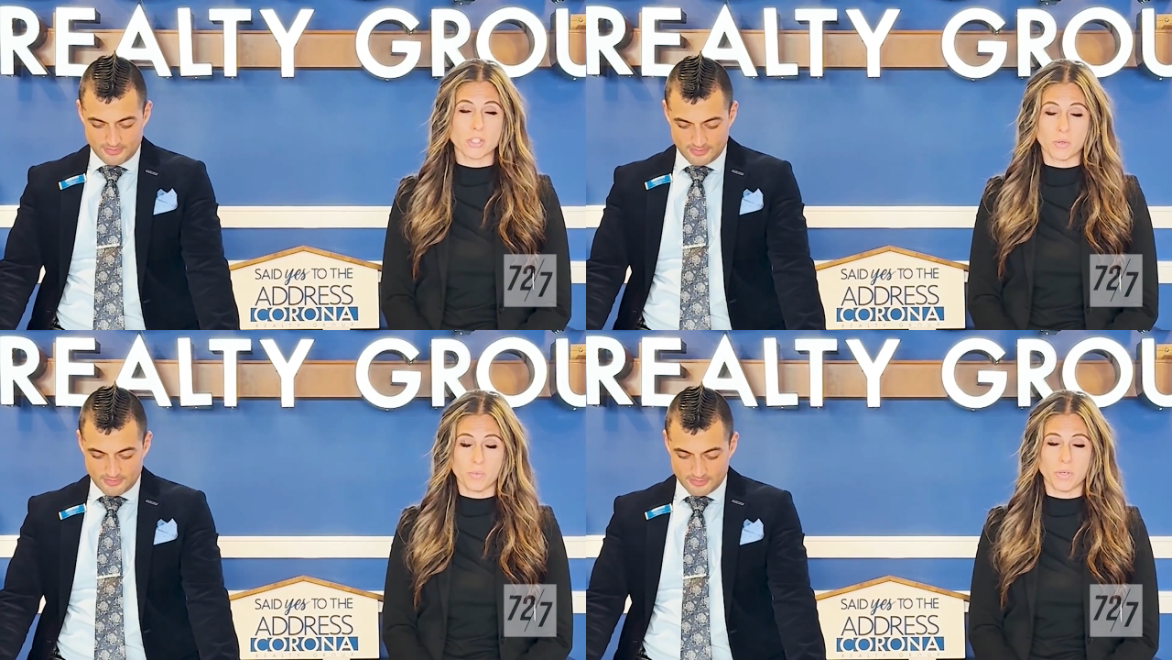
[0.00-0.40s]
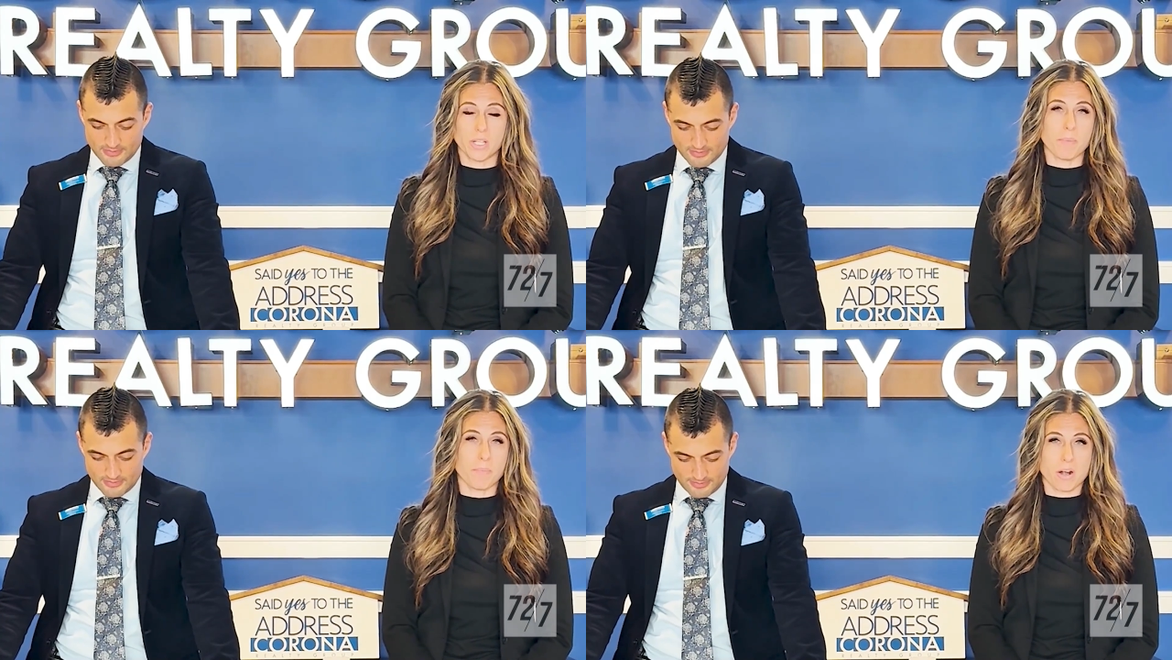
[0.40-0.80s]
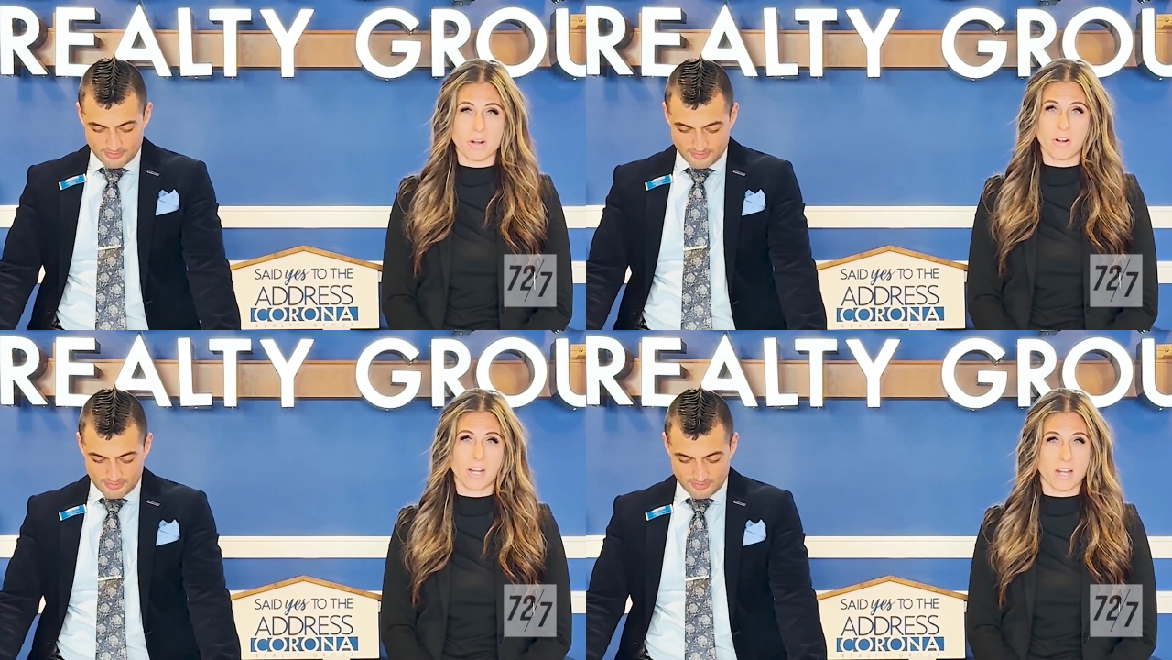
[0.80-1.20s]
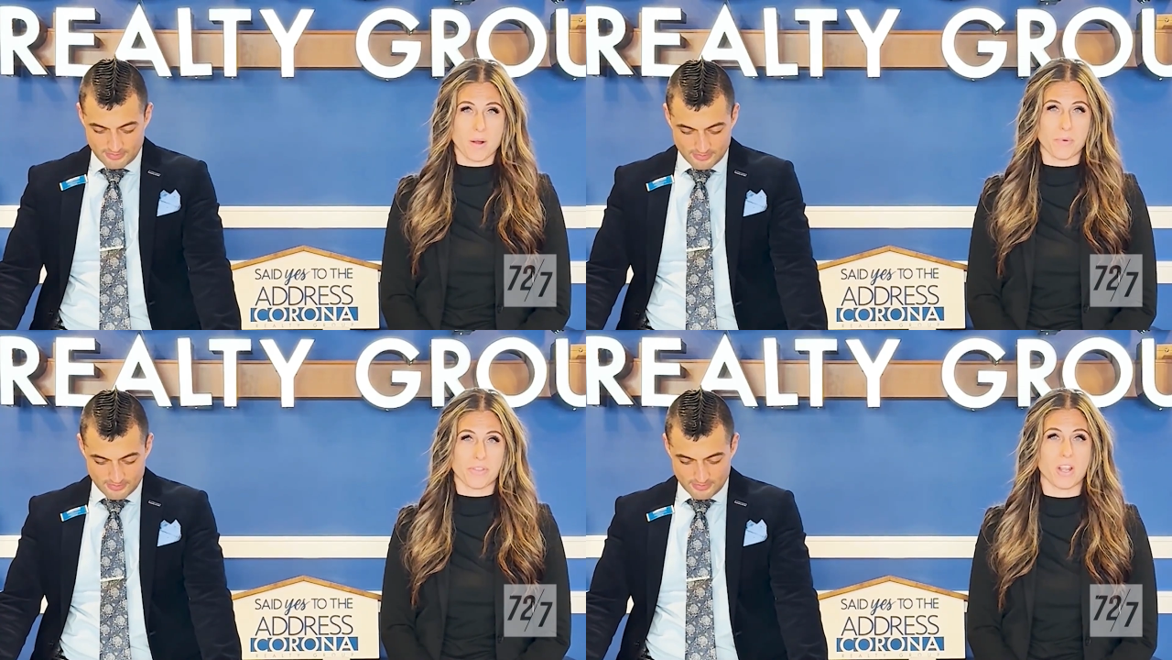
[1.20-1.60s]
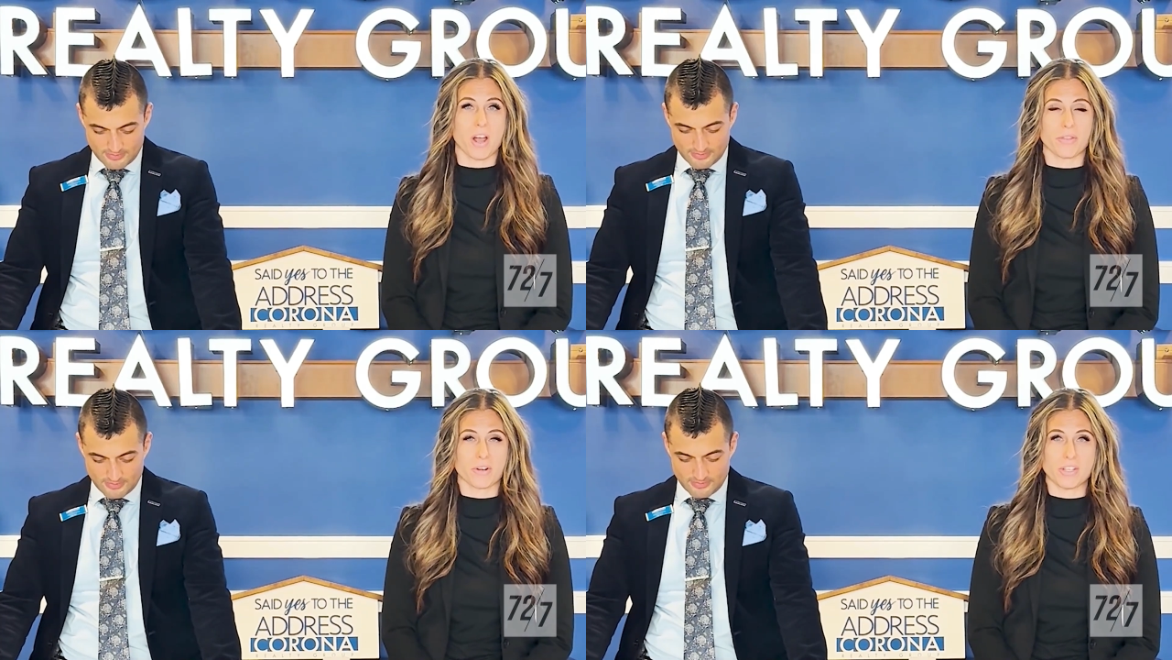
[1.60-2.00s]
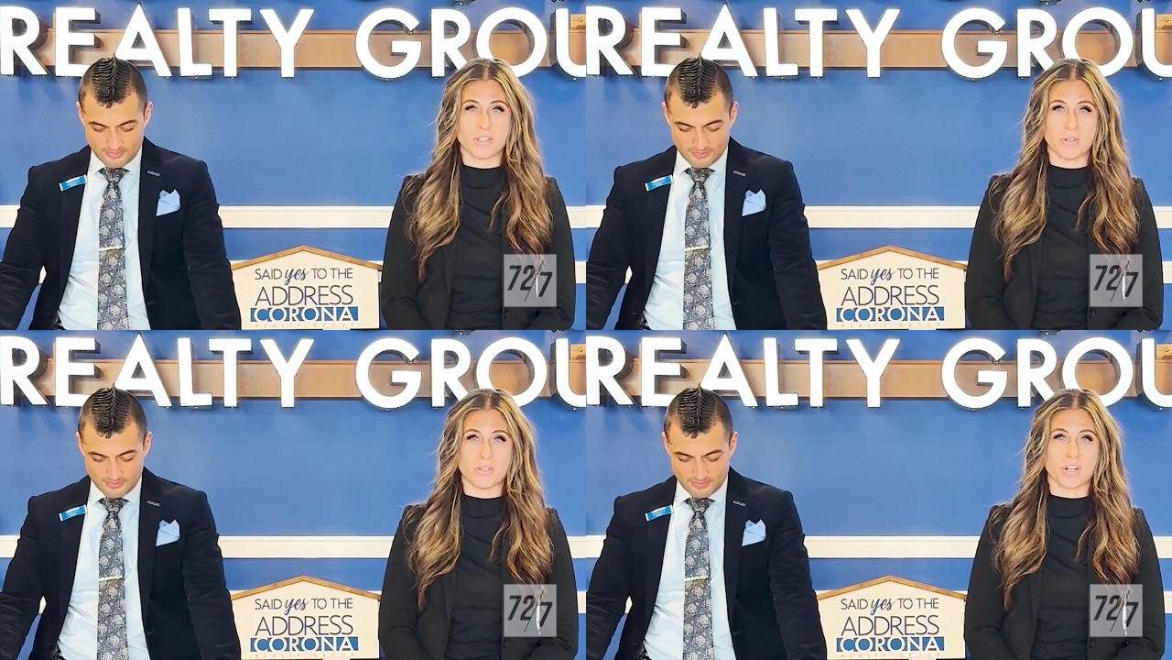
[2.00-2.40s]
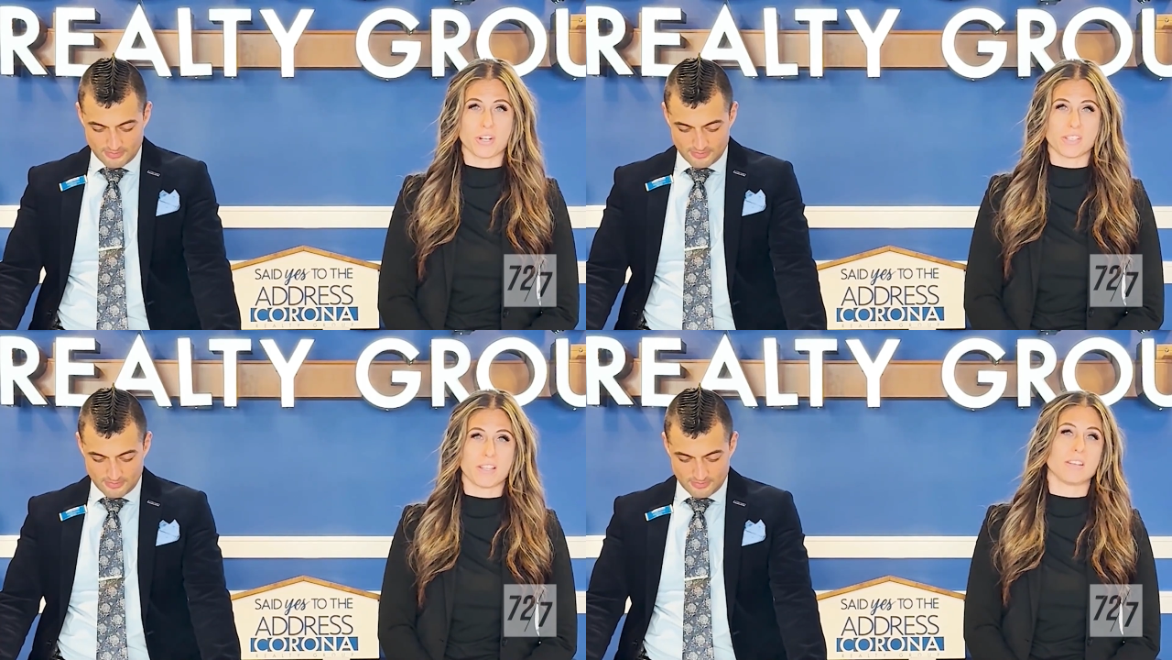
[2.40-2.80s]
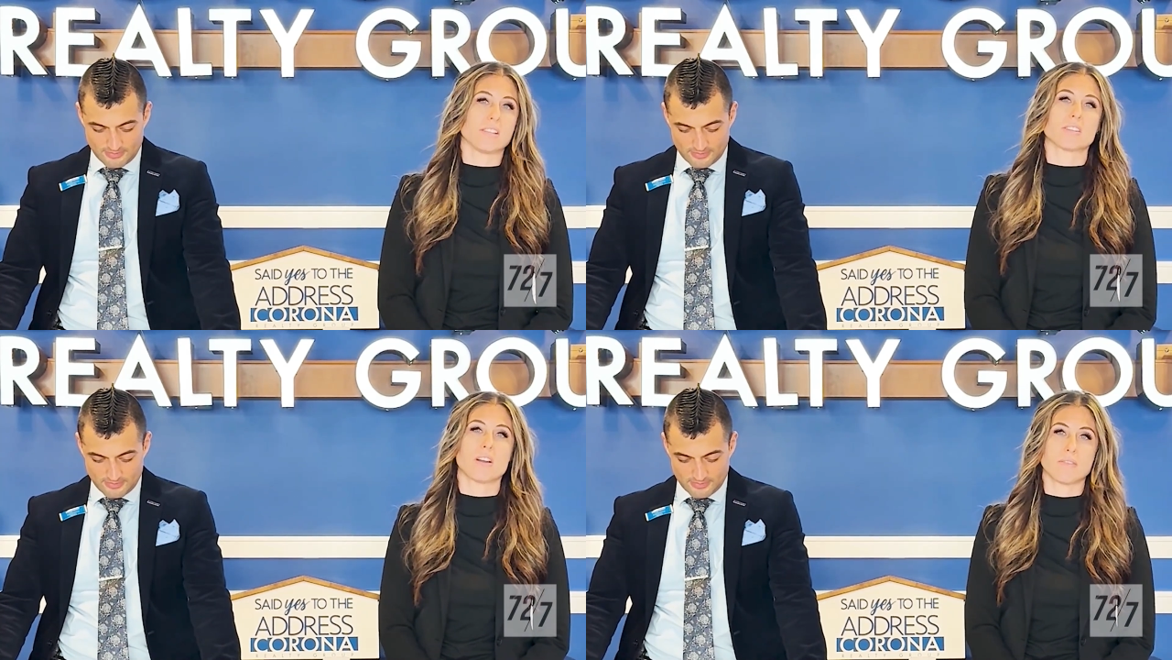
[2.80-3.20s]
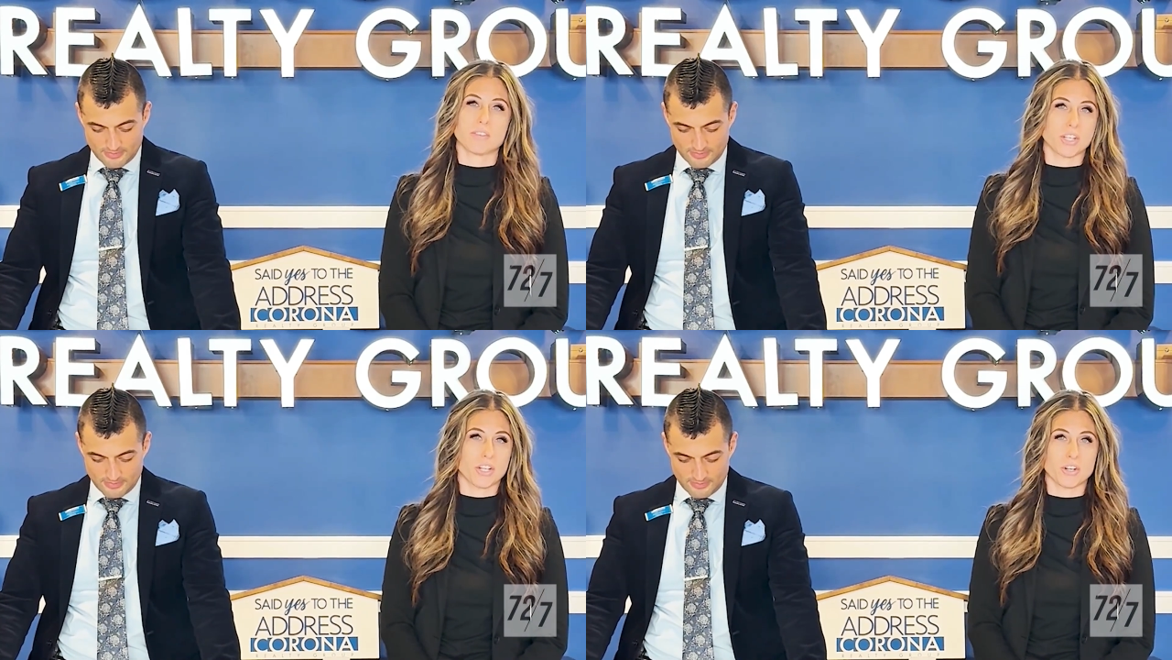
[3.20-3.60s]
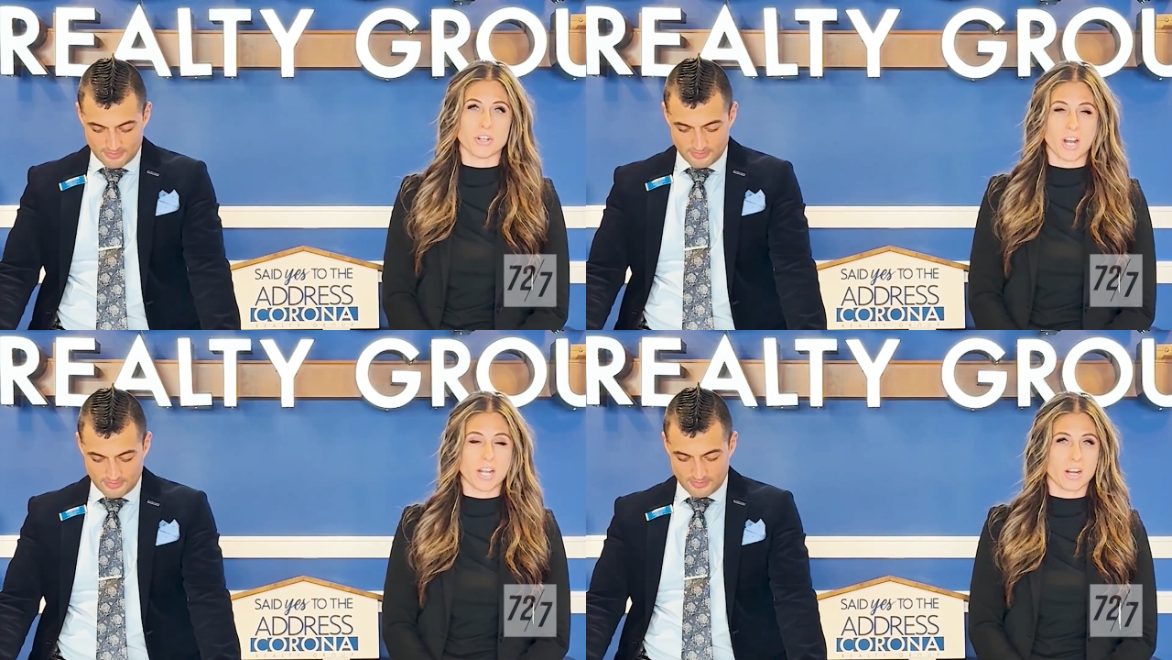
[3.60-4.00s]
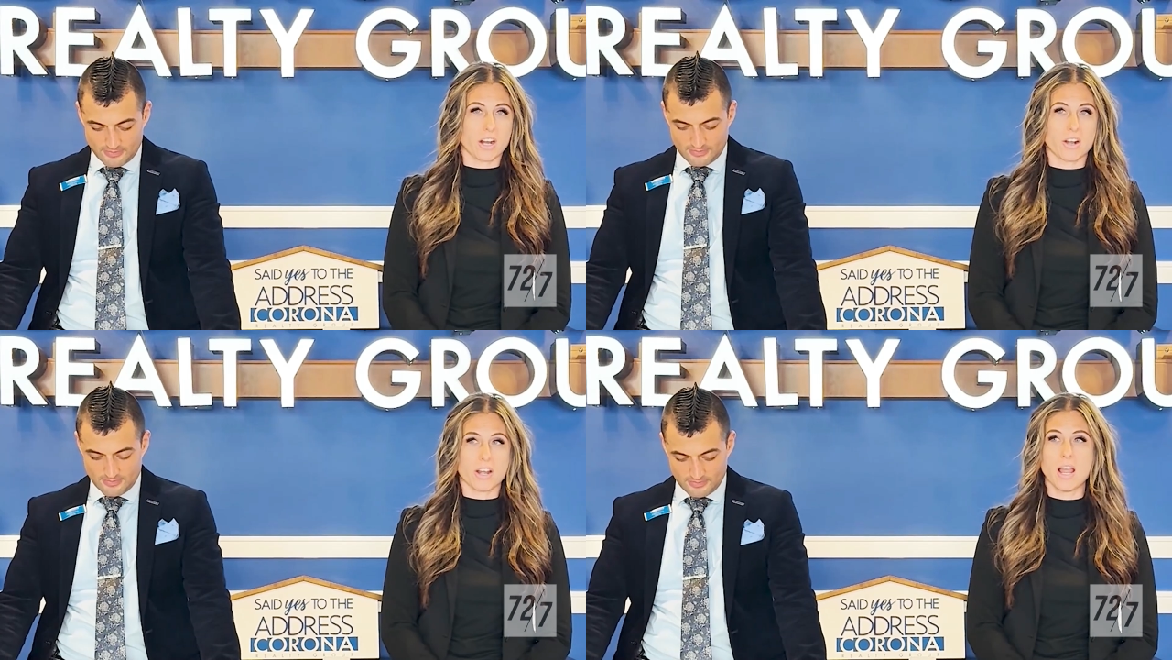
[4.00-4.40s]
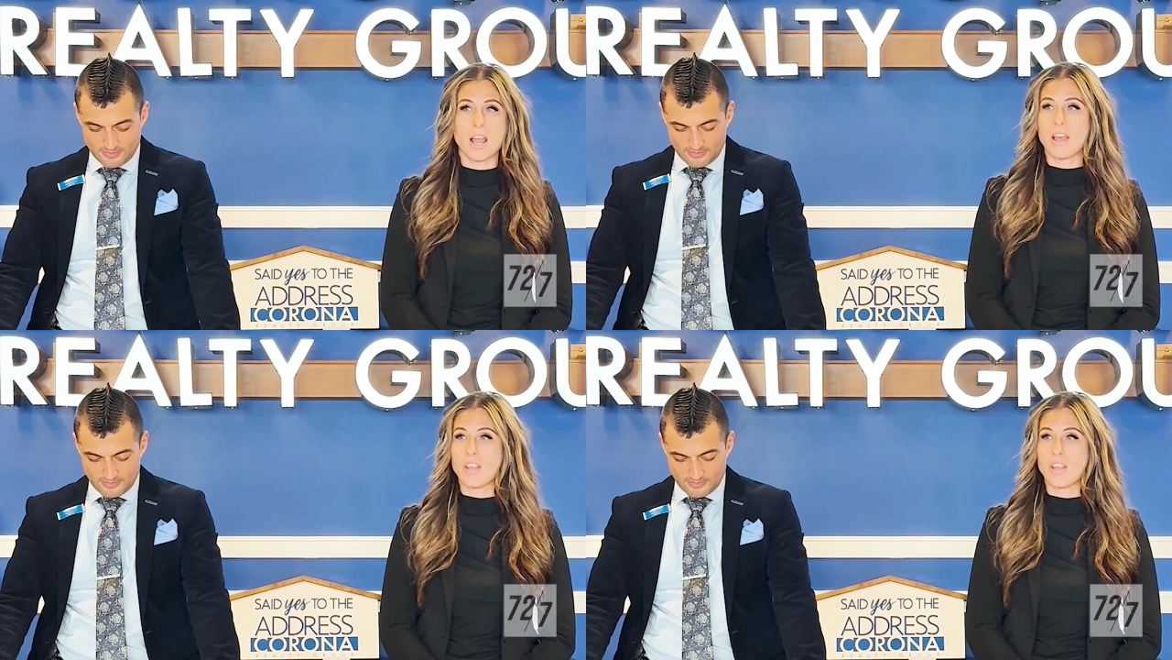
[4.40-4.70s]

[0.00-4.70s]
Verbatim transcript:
Speaker 1: So really partnering it up with the authorized users and the Discover Secured Credit Card,